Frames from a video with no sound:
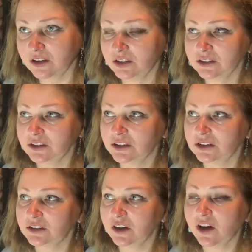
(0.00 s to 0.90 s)
you're
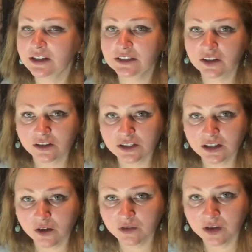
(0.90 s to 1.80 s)
gonna ask
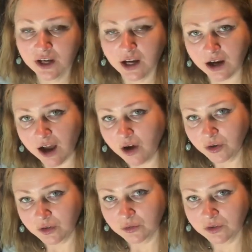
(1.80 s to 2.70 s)
yourself how
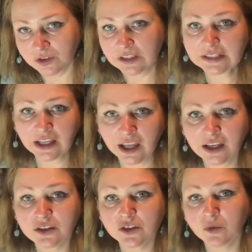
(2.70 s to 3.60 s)
you want to
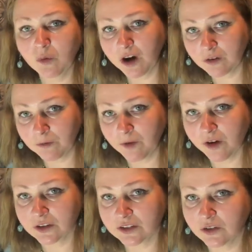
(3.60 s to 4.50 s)
locate your
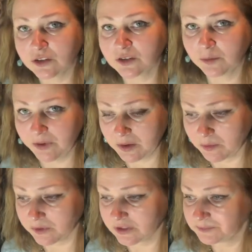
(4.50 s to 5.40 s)
waterfall on the
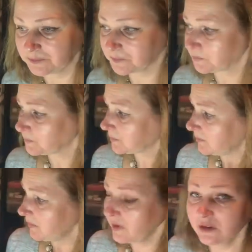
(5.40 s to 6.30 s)
paper.
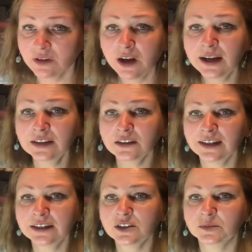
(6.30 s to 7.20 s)
I
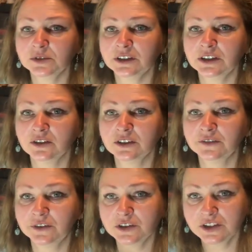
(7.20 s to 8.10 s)
like to put it on a
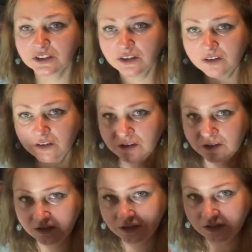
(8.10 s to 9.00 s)
vertical
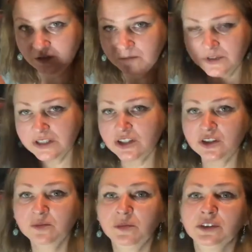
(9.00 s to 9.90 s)

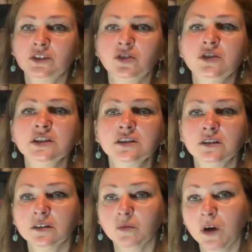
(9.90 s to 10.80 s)
composition because
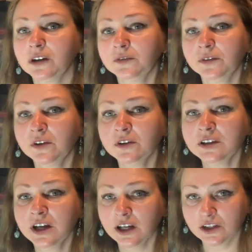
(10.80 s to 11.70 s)
waterfalls
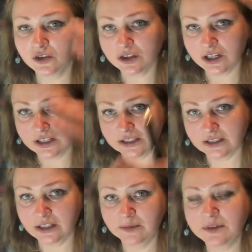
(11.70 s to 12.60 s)
usually
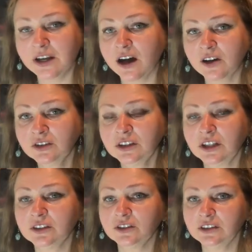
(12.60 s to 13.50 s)
stream down,
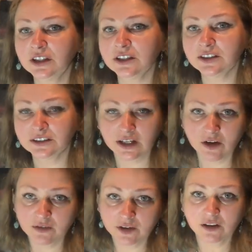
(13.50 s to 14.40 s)
and you need to
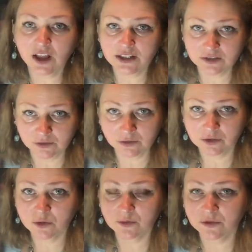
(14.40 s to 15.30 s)
have lots of
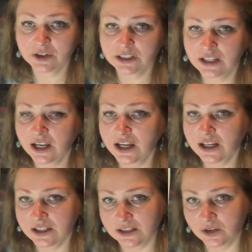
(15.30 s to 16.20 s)
room for it.
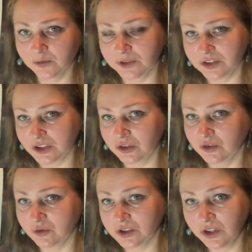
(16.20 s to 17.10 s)
So because you
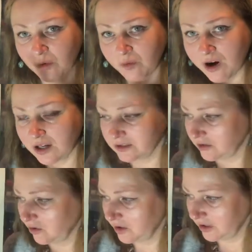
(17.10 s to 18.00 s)
don't want your water
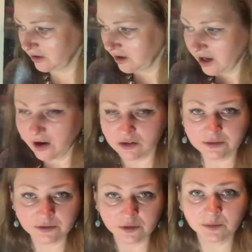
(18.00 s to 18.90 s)
going out
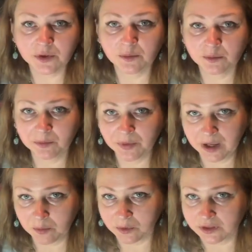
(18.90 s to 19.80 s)
from your
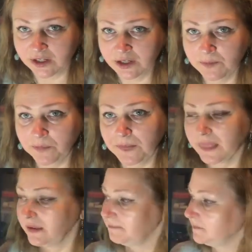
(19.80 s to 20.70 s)
paper,
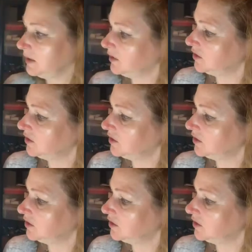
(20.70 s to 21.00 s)
you